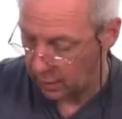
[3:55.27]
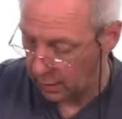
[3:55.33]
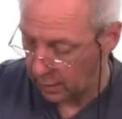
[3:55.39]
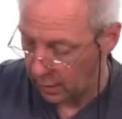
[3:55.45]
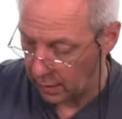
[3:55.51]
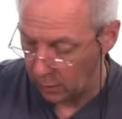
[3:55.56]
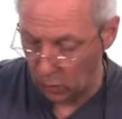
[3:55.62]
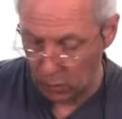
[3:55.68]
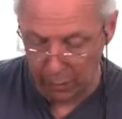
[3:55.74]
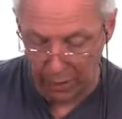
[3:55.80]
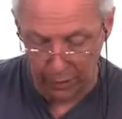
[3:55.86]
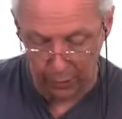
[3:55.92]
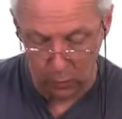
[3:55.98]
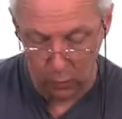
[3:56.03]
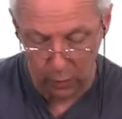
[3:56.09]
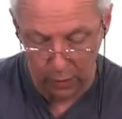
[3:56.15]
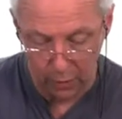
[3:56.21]
and we'll
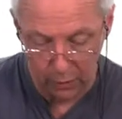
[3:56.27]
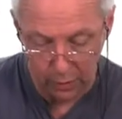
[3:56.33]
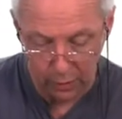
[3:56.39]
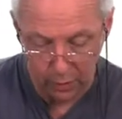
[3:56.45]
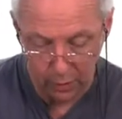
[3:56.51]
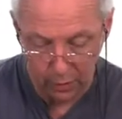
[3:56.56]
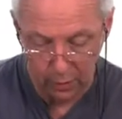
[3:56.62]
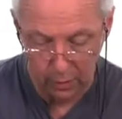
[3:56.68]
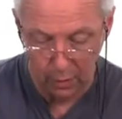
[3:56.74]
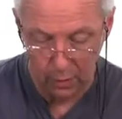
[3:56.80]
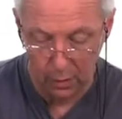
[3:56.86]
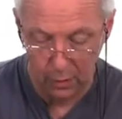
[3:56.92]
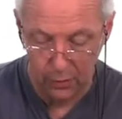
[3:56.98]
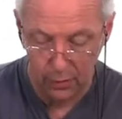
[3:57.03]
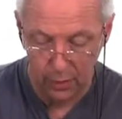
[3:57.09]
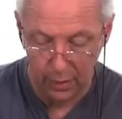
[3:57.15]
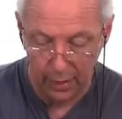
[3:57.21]
mount the wheels
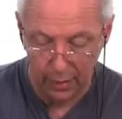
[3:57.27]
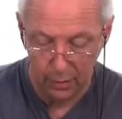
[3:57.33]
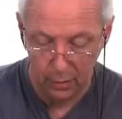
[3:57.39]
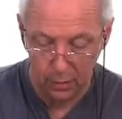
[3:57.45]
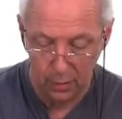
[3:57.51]
onto that.